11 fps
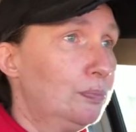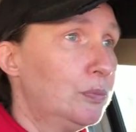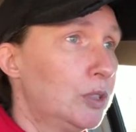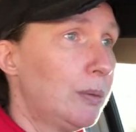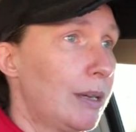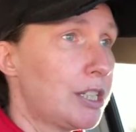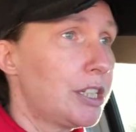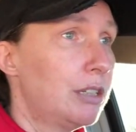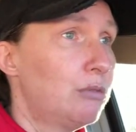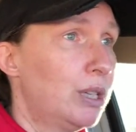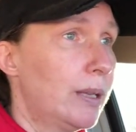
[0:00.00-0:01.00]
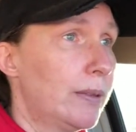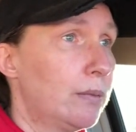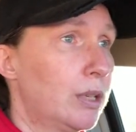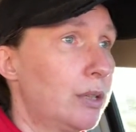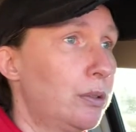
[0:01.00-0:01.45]
especially
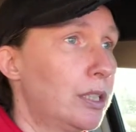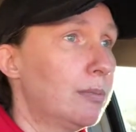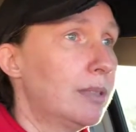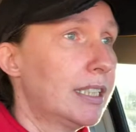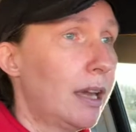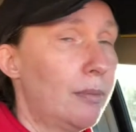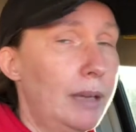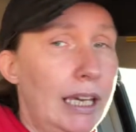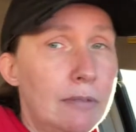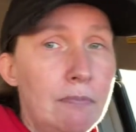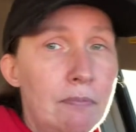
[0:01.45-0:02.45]
with Christmas coming,